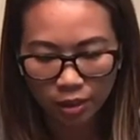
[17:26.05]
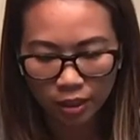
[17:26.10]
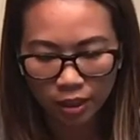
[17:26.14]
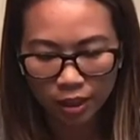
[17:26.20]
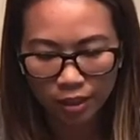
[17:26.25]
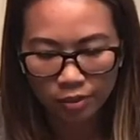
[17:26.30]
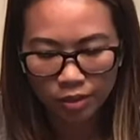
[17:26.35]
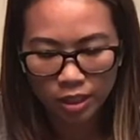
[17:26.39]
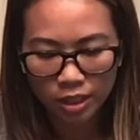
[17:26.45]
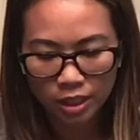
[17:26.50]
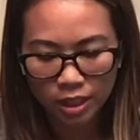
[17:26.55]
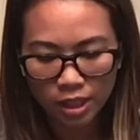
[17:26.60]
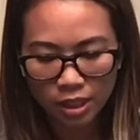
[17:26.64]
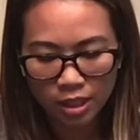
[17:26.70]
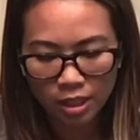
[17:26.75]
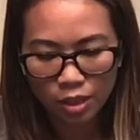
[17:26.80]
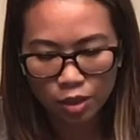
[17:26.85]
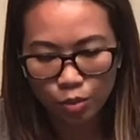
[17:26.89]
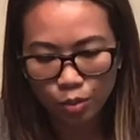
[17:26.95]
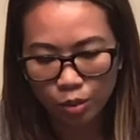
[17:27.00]
I would love
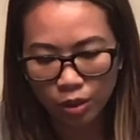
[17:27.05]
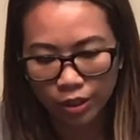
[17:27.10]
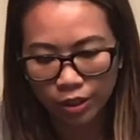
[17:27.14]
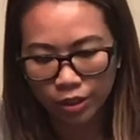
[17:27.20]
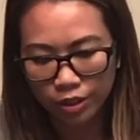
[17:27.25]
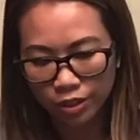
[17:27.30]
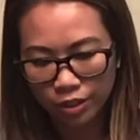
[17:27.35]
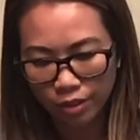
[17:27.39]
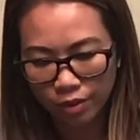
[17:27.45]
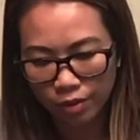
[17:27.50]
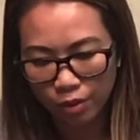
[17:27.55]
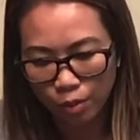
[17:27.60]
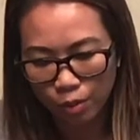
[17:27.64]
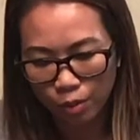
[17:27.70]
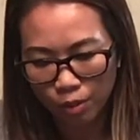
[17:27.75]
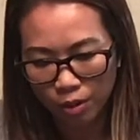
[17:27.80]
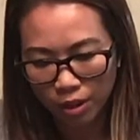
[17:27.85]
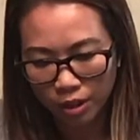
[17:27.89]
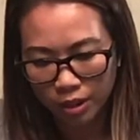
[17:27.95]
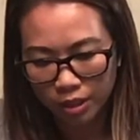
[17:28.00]
to see these wonders
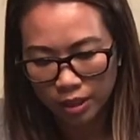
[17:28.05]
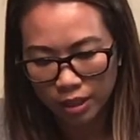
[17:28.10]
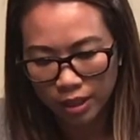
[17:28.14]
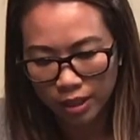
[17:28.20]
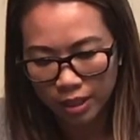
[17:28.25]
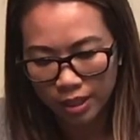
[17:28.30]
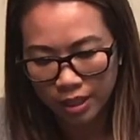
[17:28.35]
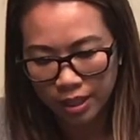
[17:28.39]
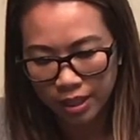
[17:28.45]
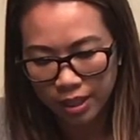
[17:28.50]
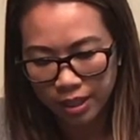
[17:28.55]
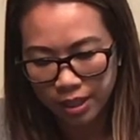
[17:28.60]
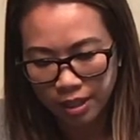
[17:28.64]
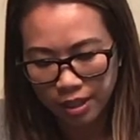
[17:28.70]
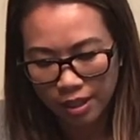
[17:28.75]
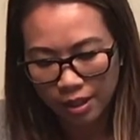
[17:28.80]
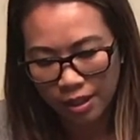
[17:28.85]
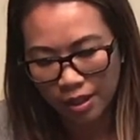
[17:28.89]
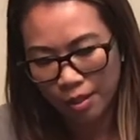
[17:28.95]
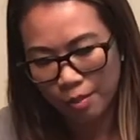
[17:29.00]
of the world.
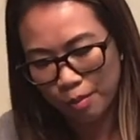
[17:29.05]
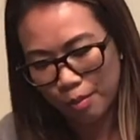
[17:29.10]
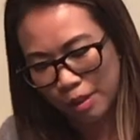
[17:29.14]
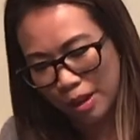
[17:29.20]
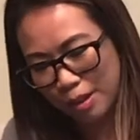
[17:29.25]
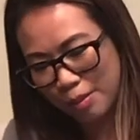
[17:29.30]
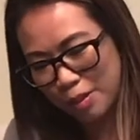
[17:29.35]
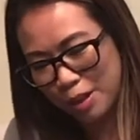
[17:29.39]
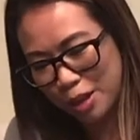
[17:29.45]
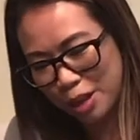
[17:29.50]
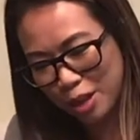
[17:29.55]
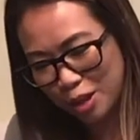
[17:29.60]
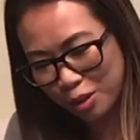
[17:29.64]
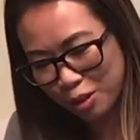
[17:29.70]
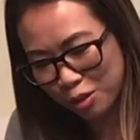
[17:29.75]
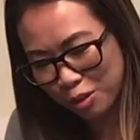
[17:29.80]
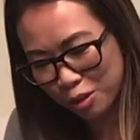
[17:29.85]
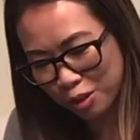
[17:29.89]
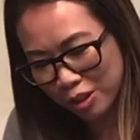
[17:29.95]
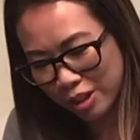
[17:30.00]

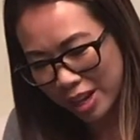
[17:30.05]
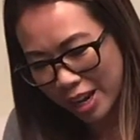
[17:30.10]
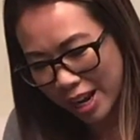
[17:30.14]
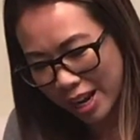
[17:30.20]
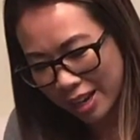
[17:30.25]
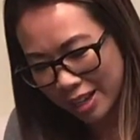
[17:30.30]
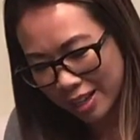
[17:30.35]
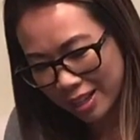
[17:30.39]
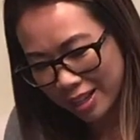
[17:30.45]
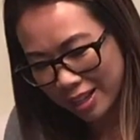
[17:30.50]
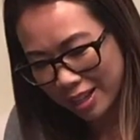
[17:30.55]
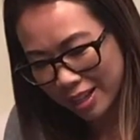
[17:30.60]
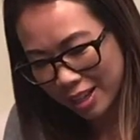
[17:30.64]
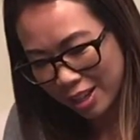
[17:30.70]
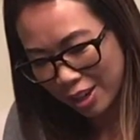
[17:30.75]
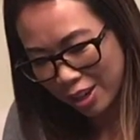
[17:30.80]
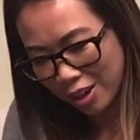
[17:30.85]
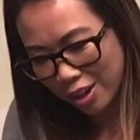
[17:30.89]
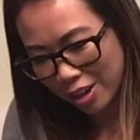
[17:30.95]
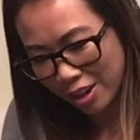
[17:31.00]
Maybe you'll create
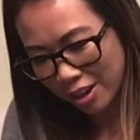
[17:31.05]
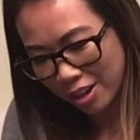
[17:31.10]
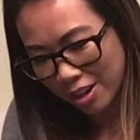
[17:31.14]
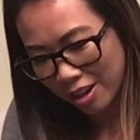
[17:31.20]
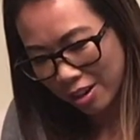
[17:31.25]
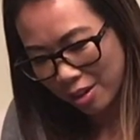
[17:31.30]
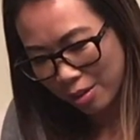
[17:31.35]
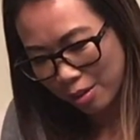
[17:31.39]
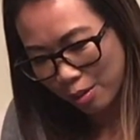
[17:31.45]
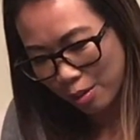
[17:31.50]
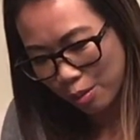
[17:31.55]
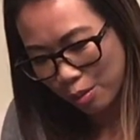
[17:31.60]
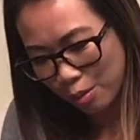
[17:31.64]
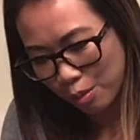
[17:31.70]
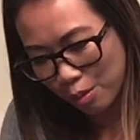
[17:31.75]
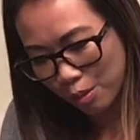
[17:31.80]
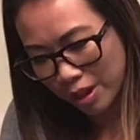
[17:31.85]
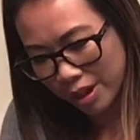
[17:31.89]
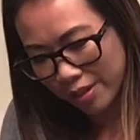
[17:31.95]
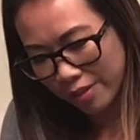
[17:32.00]

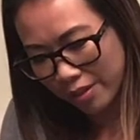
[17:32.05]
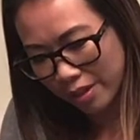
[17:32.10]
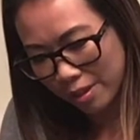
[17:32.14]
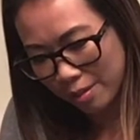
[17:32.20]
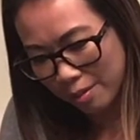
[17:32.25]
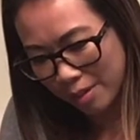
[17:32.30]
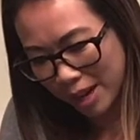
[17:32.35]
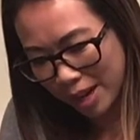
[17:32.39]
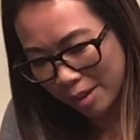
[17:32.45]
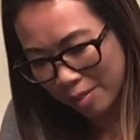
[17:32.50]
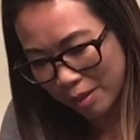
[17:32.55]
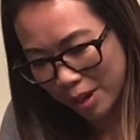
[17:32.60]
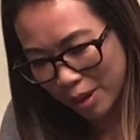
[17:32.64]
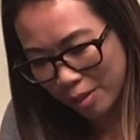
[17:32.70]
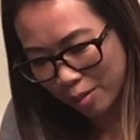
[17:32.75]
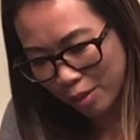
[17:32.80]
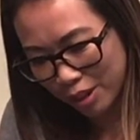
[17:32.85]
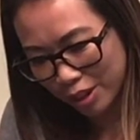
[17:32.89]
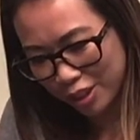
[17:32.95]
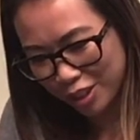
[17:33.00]
one of the
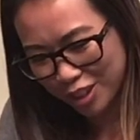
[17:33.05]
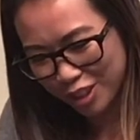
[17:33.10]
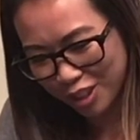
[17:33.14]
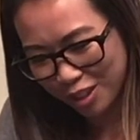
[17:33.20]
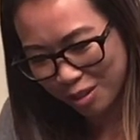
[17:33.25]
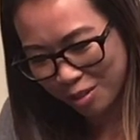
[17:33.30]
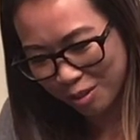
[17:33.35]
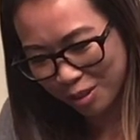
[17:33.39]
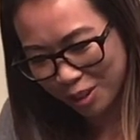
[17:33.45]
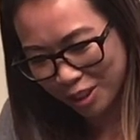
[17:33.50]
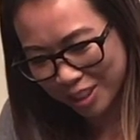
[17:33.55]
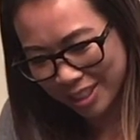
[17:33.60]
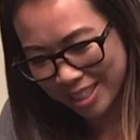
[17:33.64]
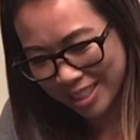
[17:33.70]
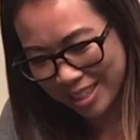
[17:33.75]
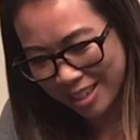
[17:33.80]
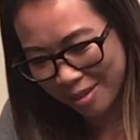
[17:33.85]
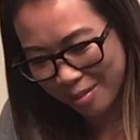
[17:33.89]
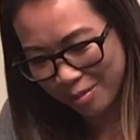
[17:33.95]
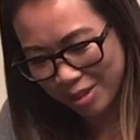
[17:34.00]
man-made wonders of the
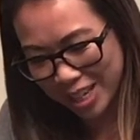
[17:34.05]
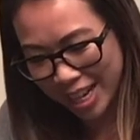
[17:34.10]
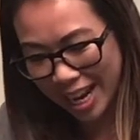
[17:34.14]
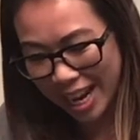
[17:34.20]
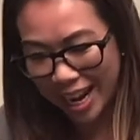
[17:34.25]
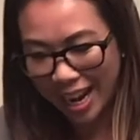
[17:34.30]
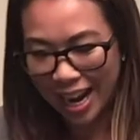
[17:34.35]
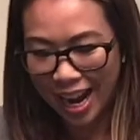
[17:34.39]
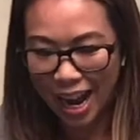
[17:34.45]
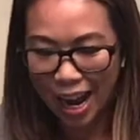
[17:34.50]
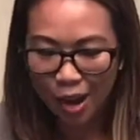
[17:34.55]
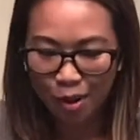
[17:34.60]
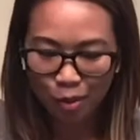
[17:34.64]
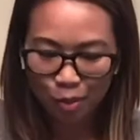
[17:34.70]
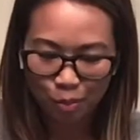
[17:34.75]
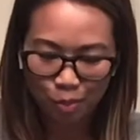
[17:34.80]
world someday.